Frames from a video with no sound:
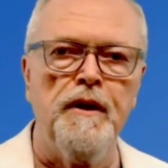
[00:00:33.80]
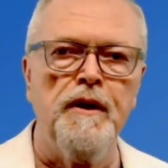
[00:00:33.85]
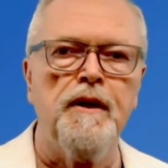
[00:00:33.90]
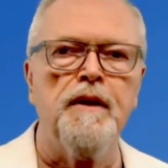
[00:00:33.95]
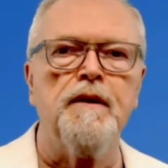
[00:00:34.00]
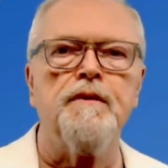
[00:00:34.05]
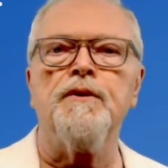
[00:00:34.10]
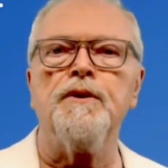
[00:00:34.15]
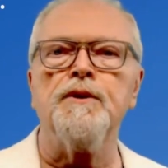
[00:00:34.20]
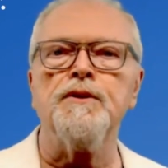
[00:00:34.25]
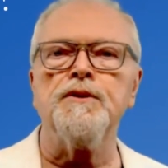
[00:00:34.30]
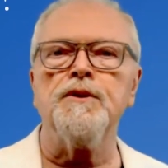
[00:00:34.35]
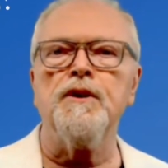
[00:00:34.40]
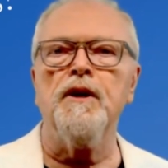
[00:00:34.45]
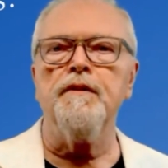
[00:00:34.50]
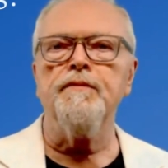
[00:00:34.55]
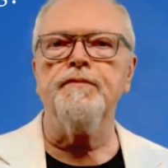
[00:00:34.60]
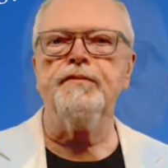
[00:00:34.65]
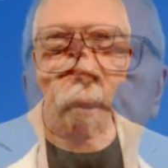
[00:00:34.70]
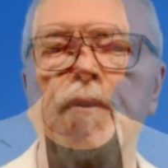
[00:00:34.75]
First
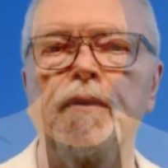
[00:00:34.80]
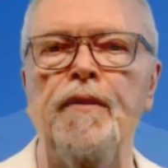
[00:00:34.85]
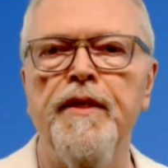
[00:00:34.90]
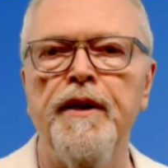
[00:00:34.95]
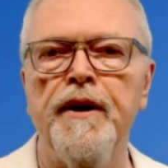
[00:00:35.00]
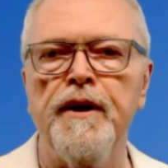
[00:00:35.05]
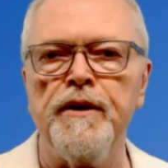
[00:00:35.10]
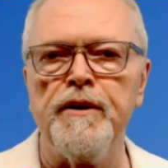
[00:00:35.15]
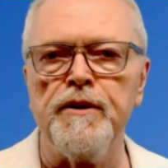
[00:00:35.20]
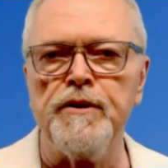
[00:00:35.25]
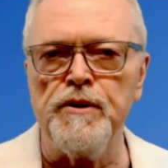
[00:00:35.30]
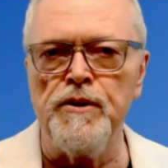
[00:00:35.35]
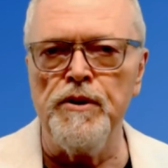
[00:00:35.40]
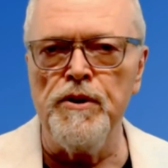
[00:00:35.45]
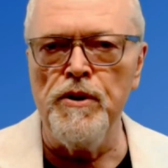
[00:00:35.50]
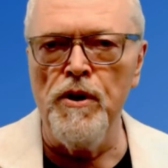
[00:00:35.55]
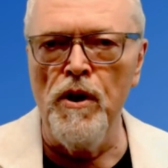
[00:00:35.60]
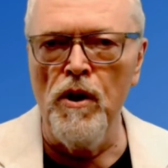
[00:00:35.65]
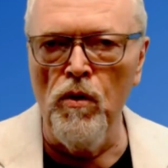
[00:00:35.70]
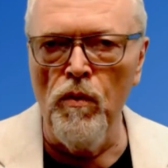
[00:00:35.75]
off, there's
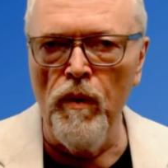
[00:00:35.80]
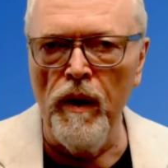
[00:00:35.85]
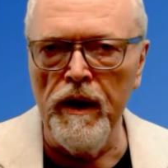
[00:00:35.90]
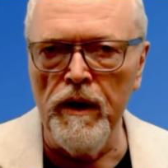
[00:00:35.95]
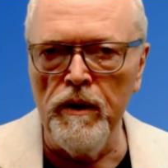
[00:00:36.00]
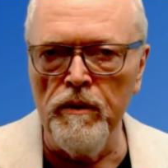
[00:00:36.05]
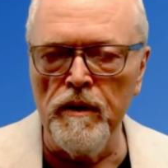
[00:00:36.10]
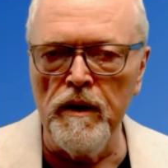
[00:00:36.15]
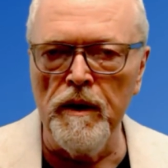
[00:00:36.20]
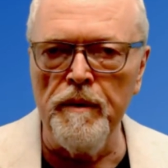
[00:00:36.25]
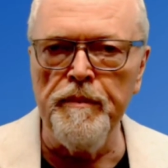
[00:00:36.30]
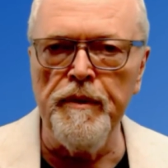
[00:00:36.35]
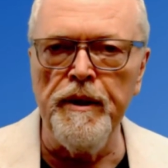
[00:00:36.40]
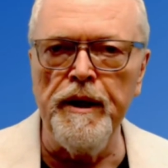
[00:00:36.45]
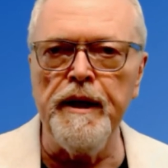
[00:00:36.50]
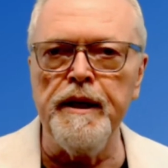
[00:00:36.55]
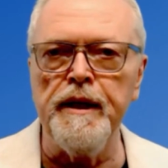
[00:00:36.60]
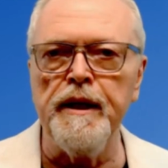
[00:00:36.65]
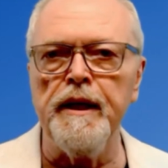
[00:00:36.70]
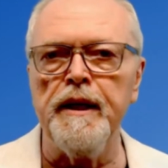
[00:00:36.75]
no way to
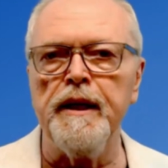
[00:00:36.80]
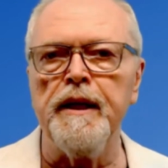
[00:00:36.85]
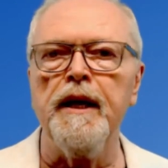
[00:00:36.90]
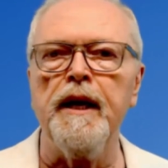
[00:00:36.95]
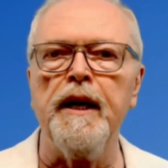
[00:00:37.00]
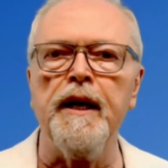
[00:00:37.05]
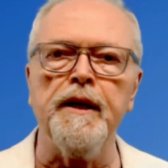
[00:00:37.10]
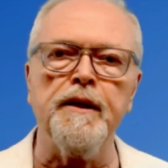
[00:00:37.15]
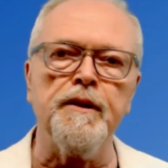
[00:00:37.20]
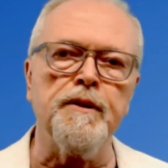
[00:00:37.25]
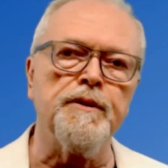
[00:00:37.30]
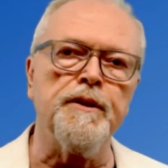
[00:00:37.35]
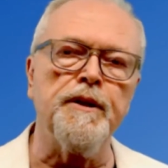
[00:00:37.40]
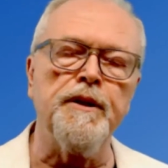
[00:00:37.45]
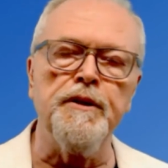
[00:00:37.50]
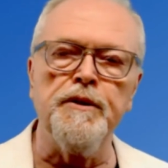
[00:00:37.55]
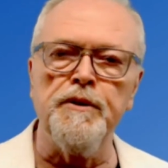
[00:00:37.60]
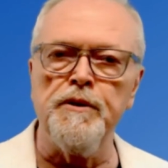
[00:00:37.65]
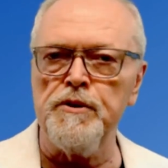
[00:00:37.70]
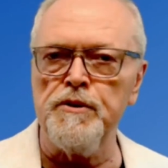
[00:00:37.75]
eliminate getting a heckler
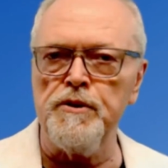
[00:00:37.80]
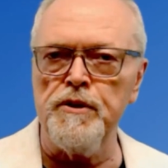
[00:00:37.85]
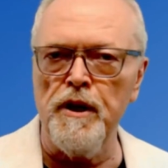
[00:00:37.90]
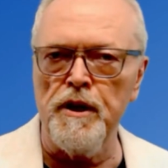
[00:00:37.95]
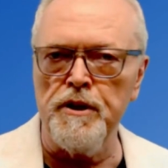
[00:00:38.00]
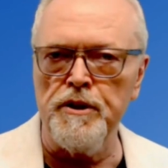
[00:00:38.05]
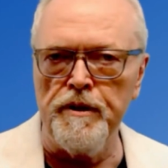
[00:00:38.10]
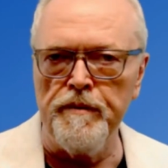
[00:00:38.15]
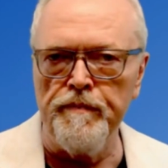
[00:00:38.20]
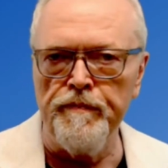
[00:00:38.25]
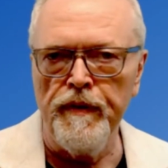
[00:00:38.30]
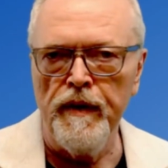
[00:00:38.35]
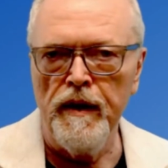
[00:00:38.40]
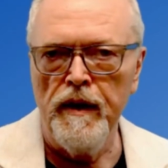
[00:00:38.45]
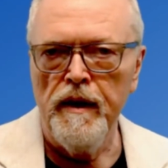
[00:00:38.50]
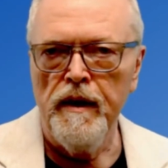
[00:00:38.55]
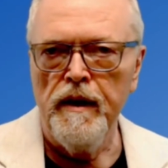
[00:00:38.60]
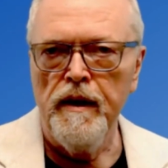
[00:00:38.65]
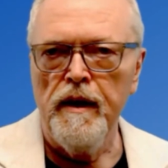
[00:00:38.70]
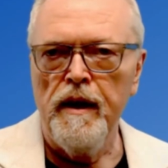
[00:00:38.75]
in your session.
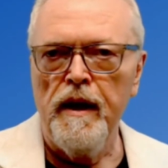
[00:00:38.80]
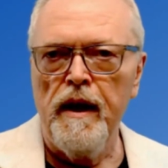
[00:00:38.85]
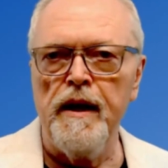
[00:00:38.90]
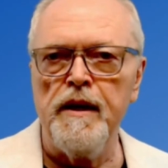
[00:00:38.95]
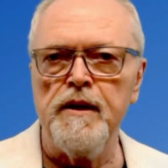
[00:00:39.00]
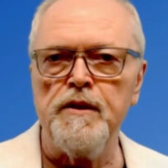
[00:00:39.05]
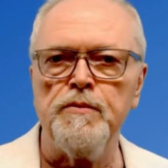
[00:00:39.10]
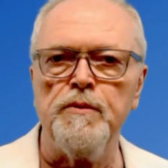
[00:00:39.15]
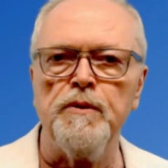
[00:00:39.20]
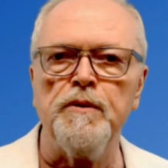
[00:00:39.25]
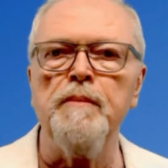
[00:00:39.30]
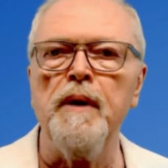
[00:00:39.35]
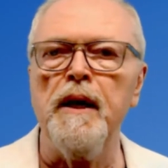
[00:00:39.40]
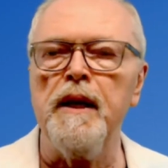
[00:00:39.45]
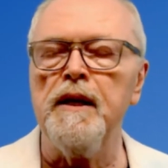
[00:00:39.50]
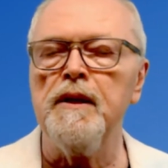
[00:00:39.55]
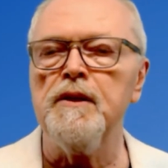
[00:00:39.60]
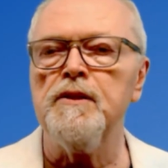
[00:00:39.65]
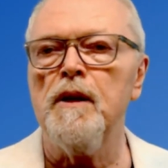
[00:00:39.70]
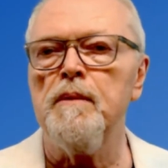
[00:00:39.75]
As with
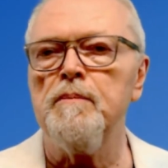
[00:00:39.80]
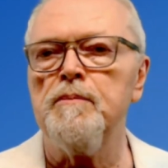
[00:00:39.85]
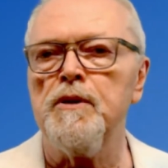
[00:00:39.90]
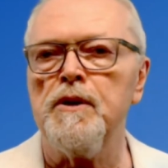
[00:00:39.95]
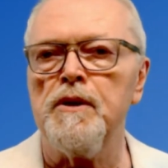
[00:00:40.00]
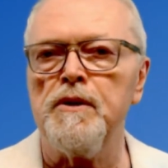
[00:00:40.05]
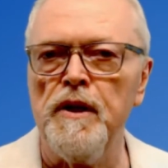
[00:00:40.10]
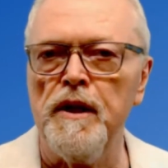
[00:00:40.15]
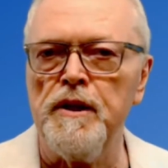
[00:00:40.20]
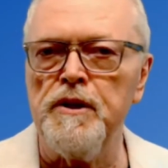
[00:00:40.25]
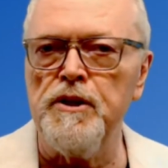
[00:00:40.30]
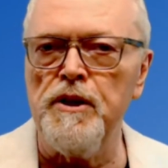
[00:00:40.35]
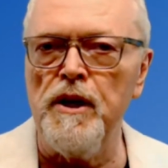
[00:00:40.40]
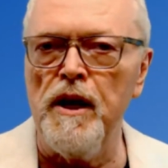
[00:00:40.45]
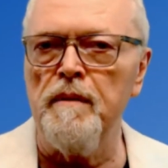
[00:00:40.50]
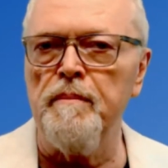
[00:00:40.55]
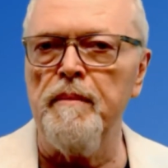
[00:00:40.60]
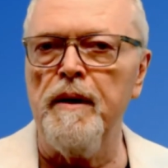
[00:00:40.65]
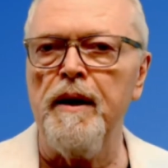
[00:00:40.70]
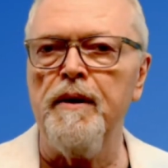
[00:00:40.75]
many subjects I
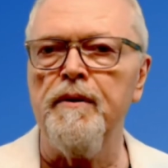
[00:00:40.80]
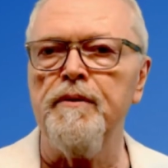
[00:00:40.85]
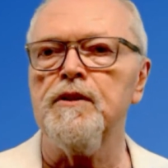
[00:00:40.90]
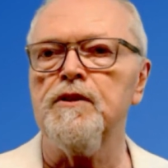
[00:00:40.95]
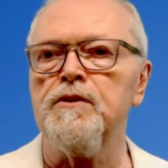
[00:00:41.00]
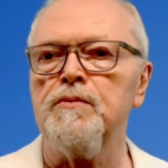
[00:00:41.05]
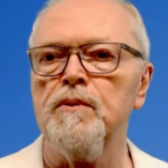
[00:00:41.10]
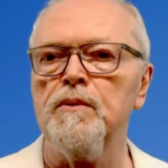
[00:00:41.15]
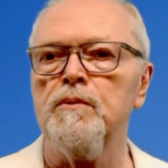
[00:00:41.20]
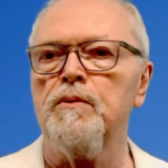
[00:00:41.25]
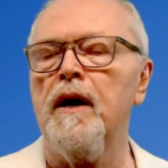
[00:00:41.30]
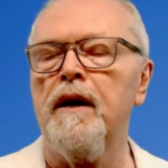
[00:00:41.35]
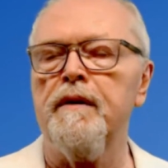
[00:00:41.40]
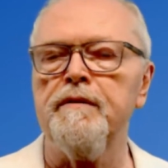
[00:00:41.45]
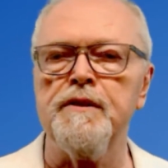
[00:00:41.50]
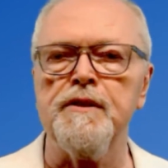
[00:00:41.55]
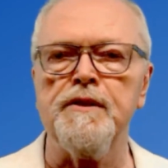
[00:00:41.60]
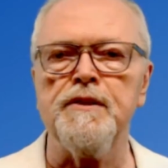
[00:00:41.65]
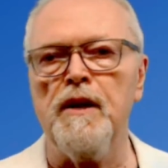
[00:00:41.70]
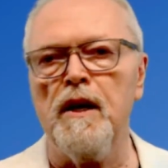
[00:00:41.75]
chat about, this one will have
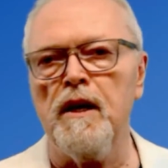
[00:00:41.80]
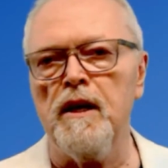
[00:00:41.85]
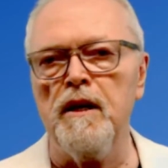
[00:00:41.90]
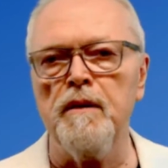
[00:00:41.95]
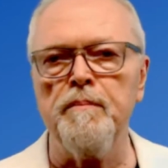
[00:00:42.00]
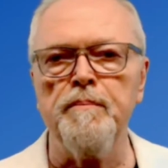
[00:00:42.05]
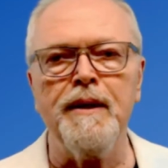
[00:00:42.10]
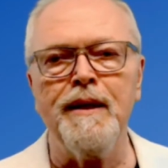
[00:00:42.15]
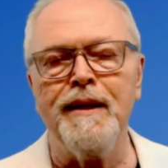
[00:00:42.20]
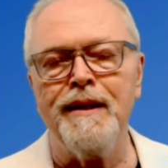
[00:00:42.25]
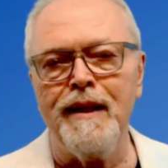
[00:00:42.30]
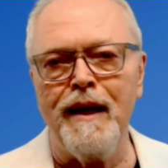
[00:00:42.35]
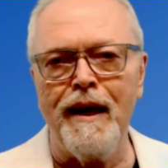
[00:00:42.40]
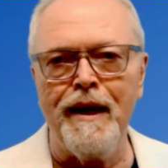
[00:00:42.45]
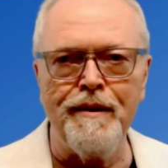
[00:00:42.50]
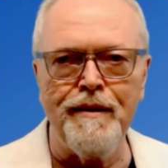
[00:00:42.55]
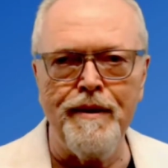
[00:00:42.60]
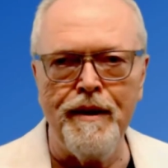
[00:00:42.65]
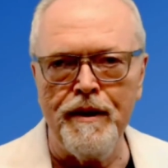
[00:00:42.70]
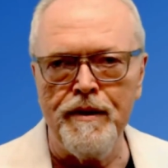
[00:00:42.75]
a setup and a lot
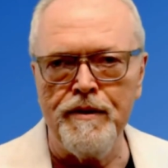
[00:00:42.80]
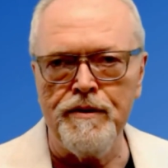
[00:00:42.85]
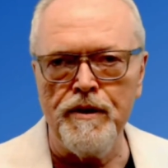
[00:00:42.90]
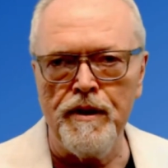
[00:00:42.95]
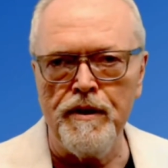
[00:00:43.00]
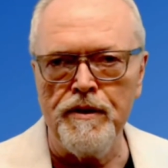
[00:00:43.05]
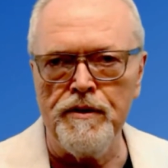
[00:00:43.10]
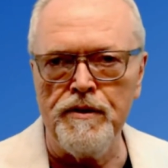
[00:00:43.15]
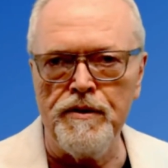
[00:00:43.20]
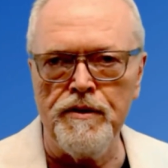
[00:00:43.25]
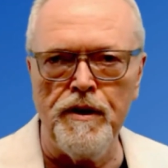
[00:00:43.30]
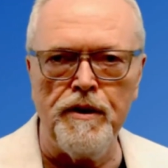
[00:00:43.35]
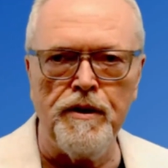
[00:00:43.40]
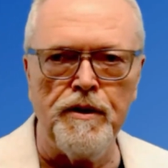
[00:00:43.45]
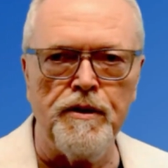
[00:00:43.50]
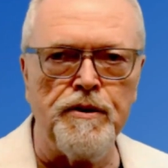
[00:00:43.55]
of things to consider.